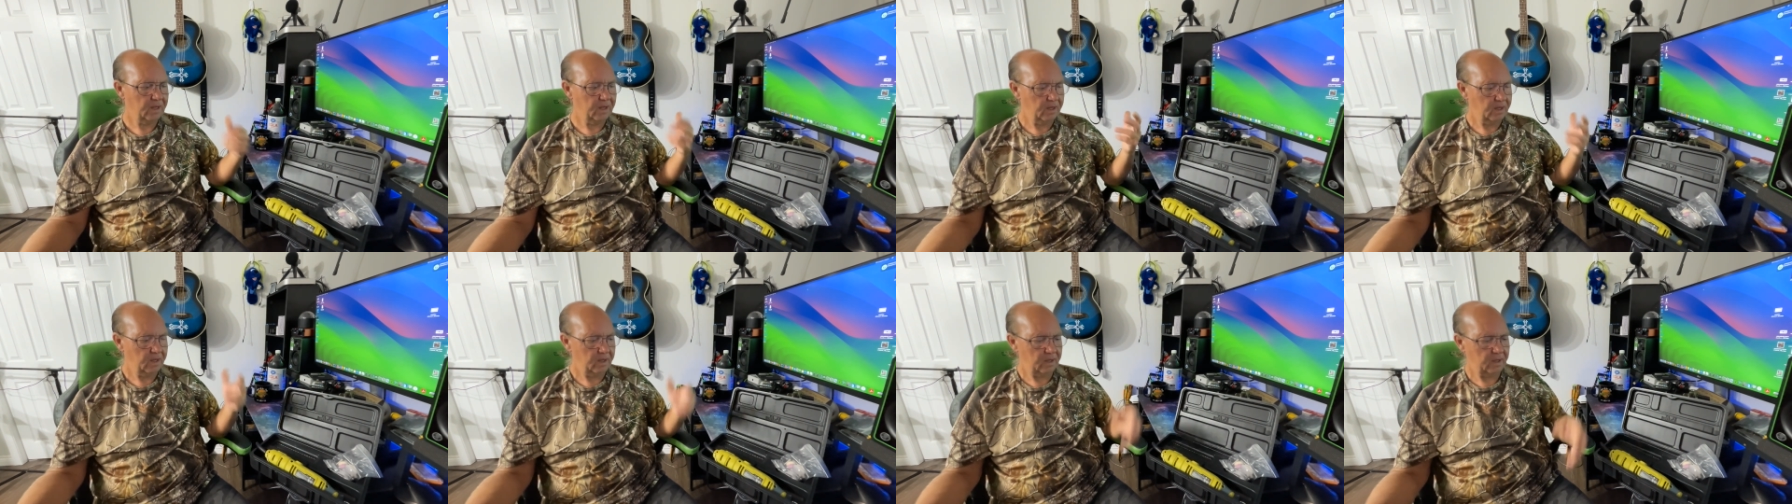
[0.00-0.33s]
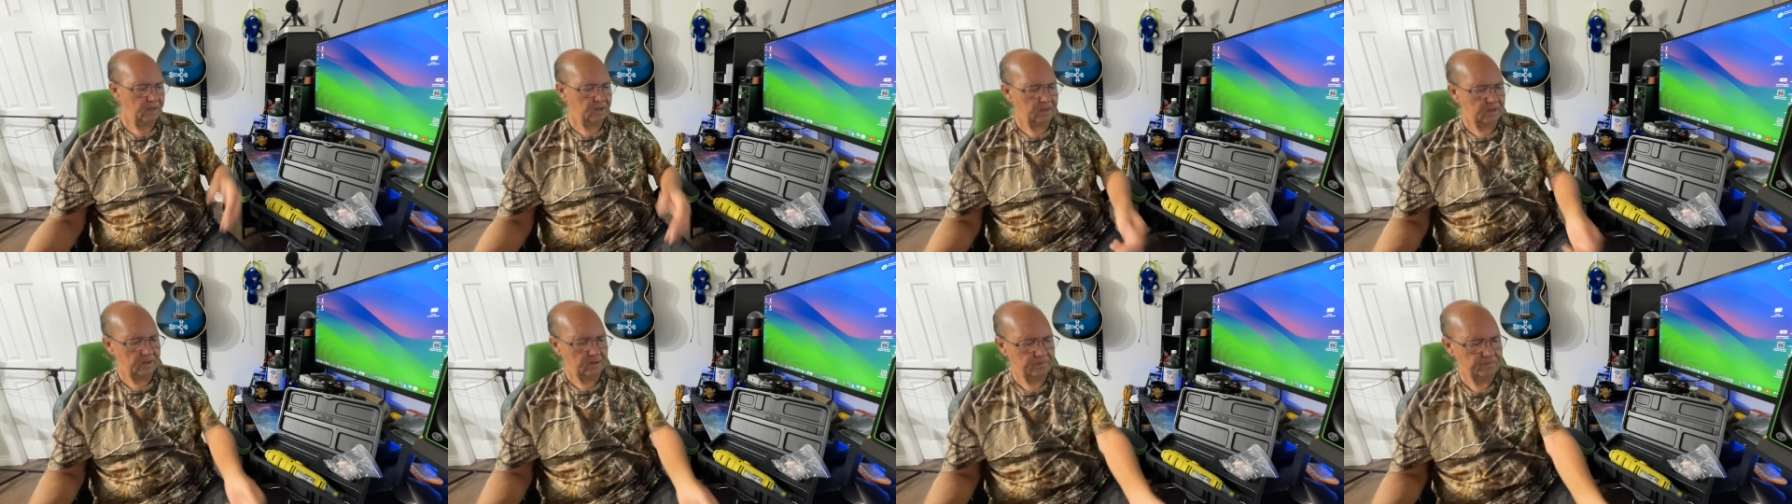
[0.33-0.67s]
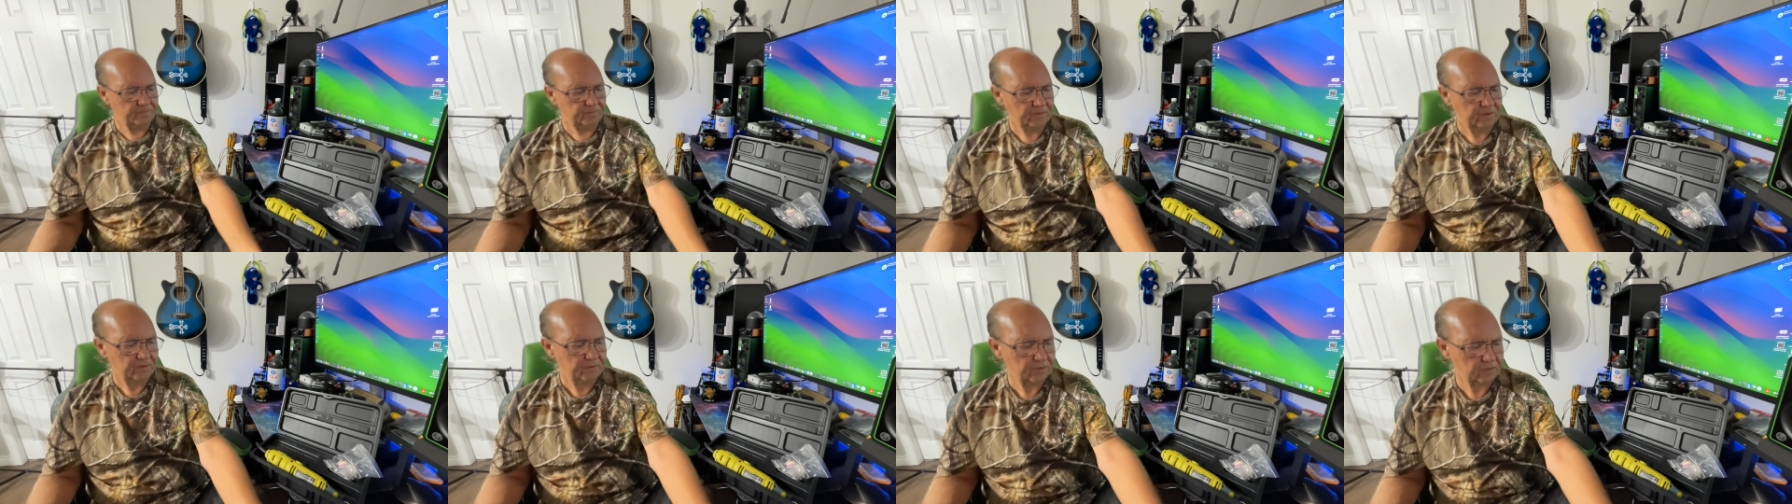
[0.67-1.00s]

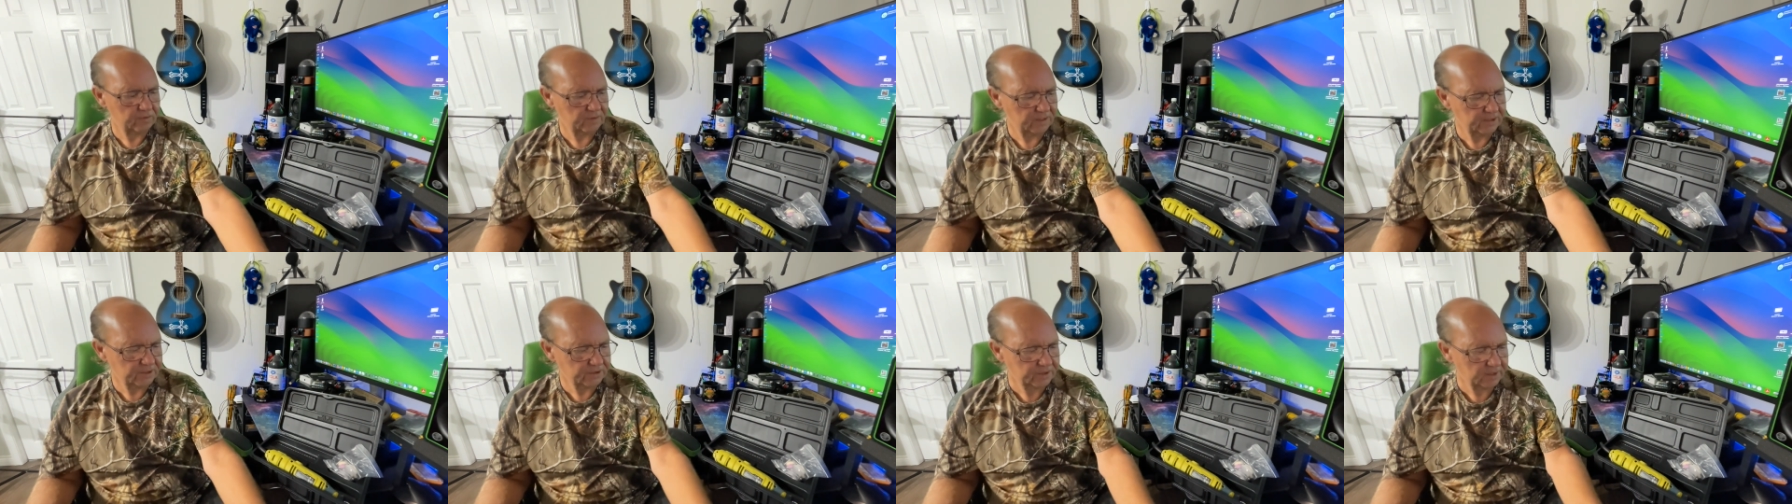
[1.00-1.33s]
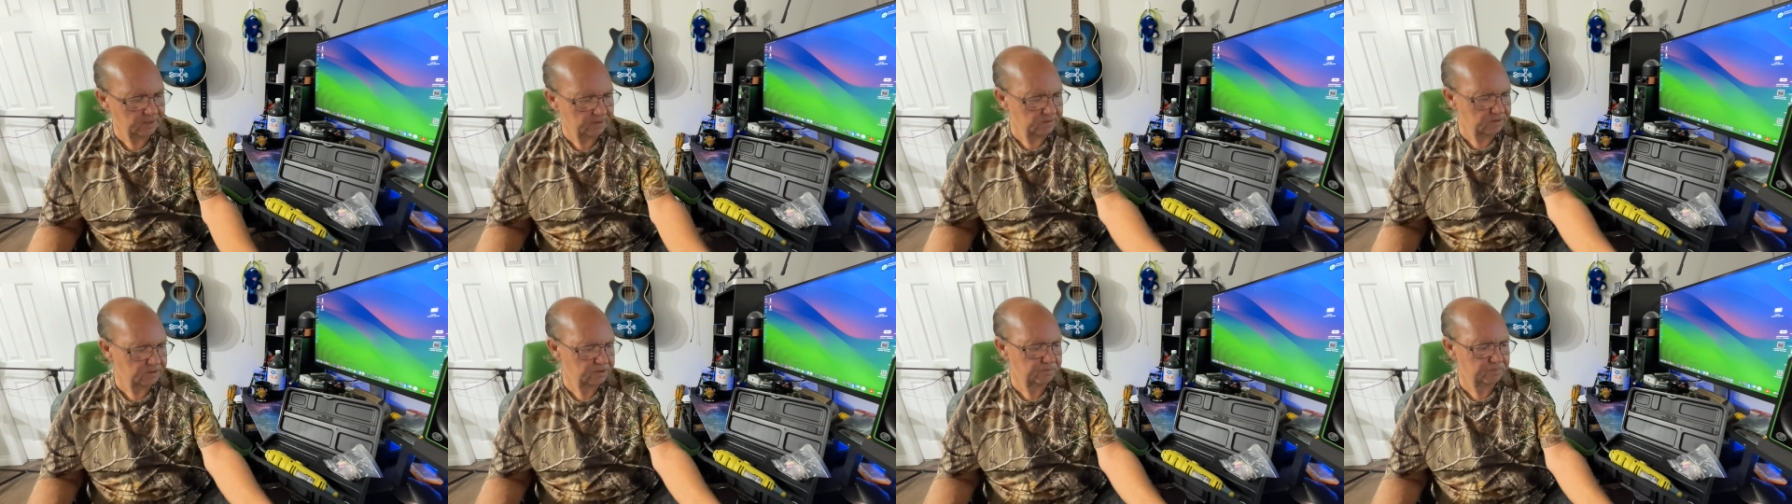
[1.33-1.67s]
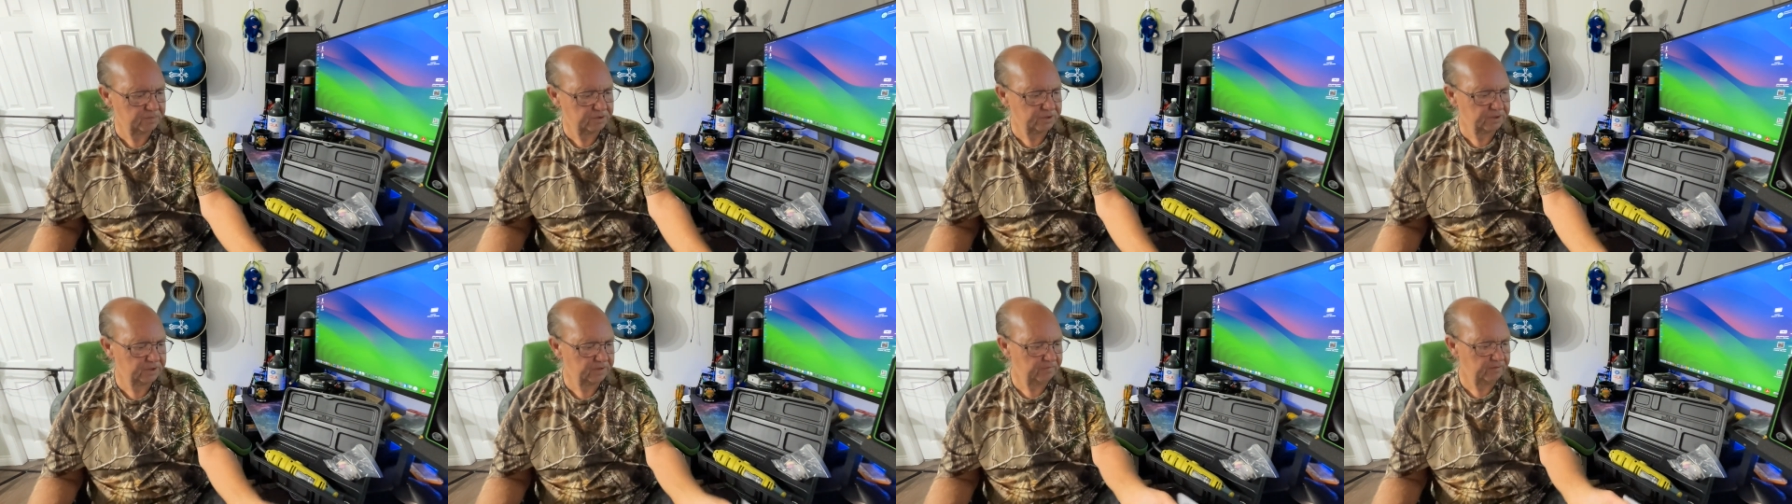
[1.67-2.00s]
There is a
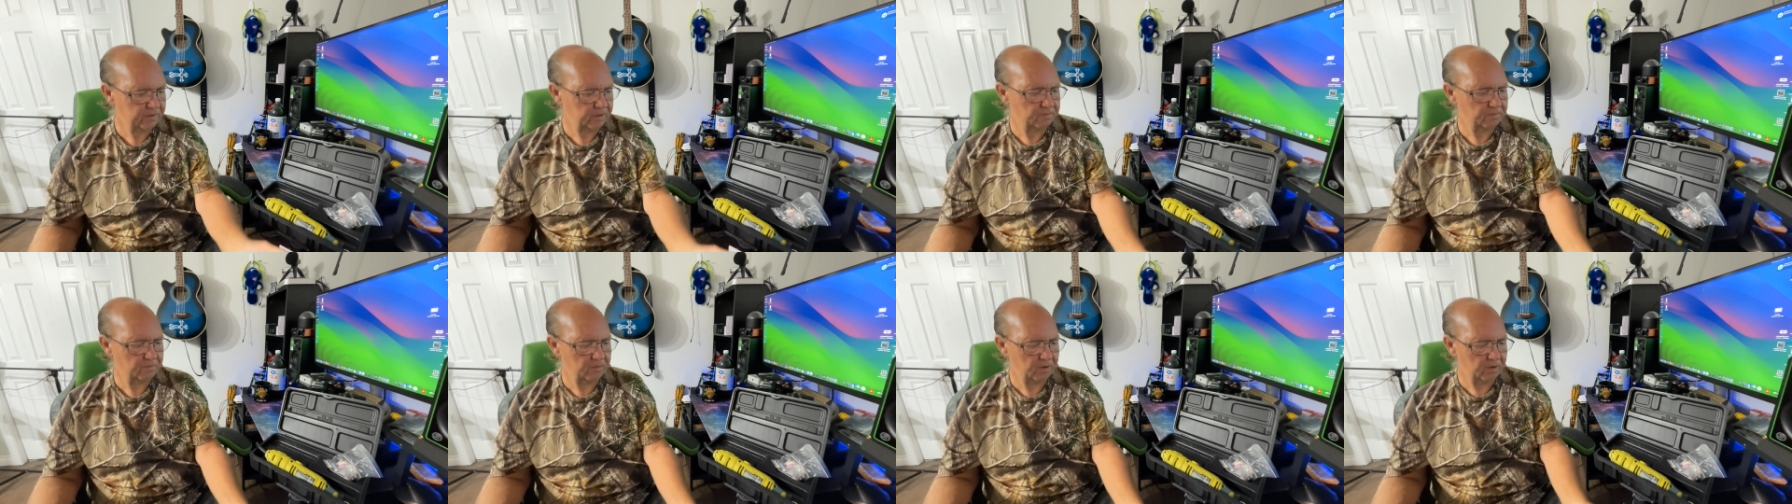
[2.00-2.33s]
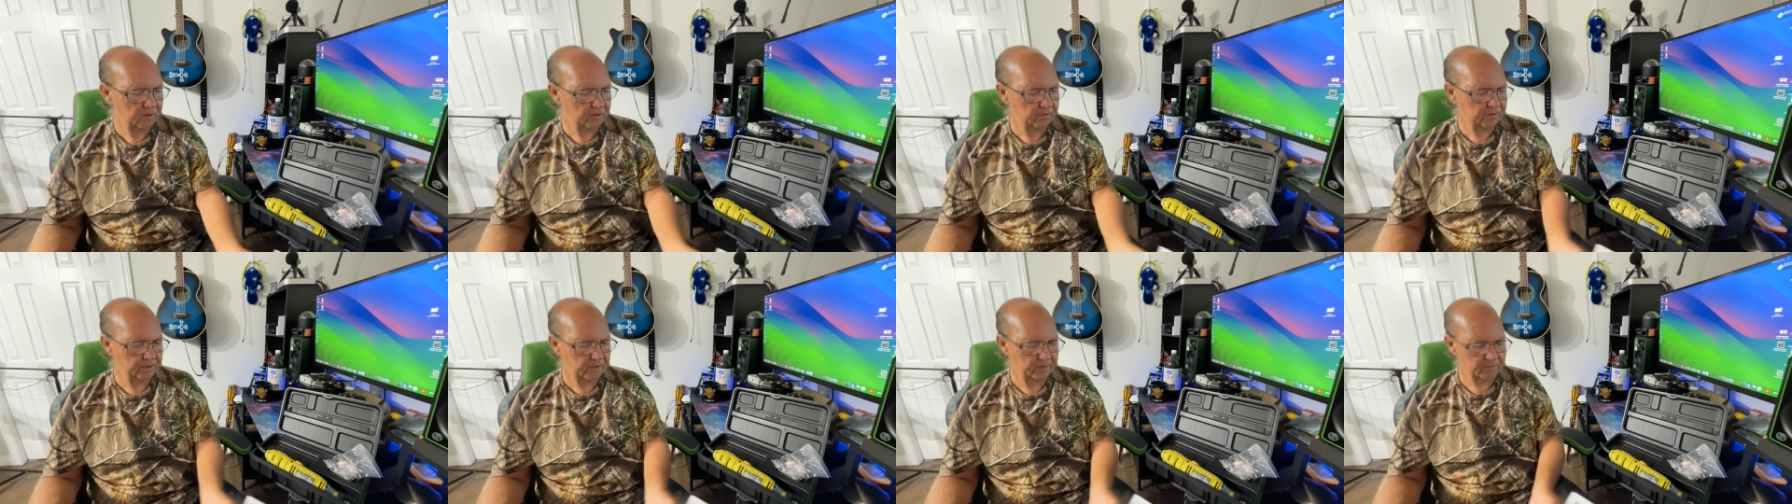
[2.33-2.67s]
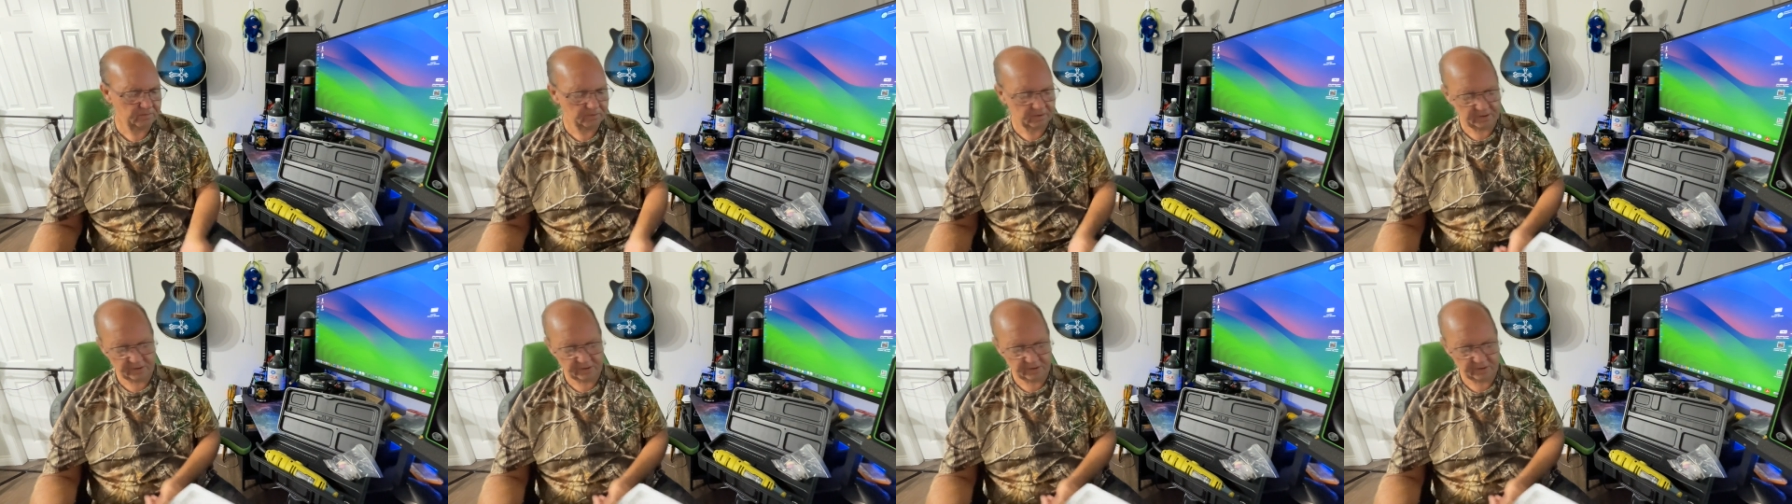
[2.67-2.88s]
specific model number, I